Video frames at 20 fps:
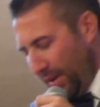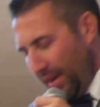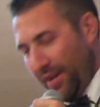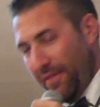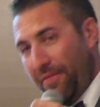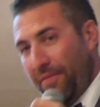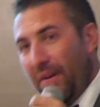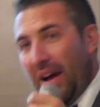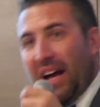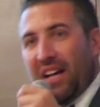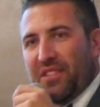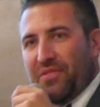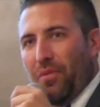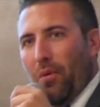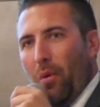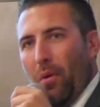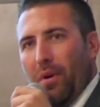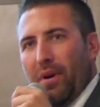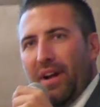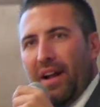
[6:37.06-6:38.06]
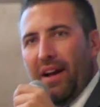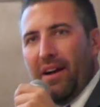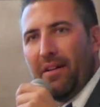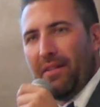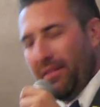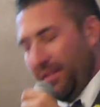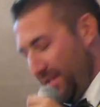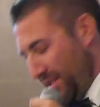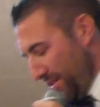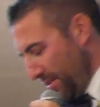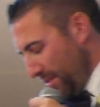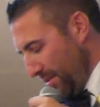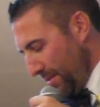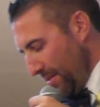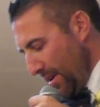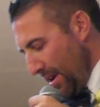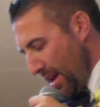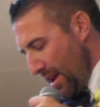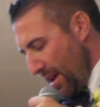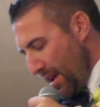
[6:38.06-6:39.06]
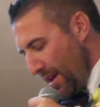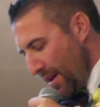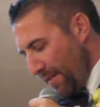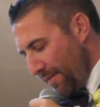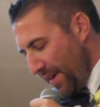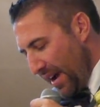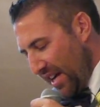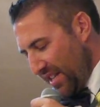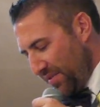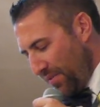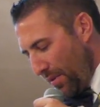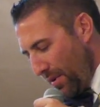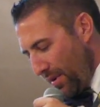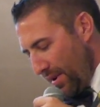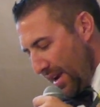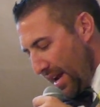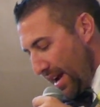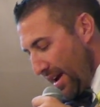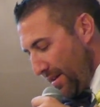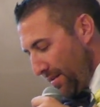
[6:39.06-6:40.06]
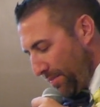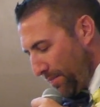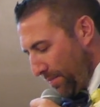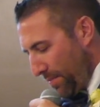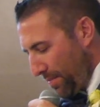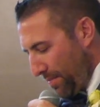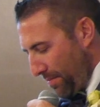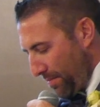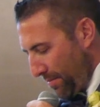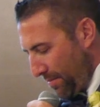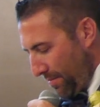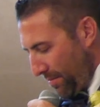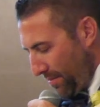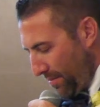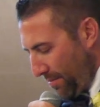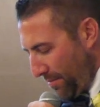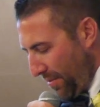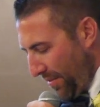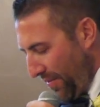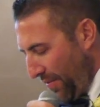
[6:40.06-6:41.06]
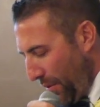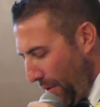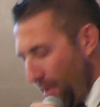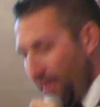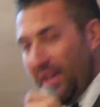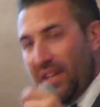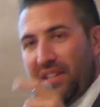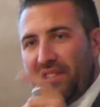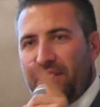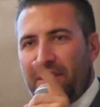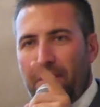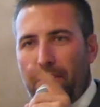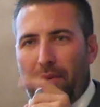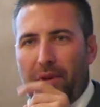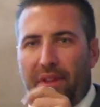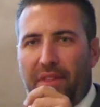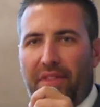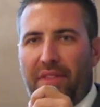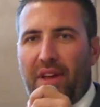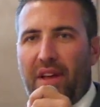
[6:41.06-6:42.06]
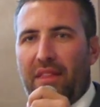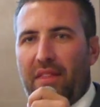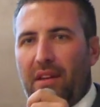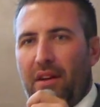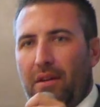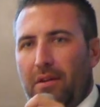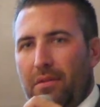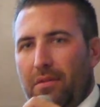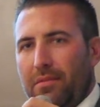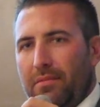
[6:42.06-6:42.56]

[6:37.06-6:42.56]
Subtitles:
we're gonna fast forward now. So, fast forward now. Before these two were a thing, though,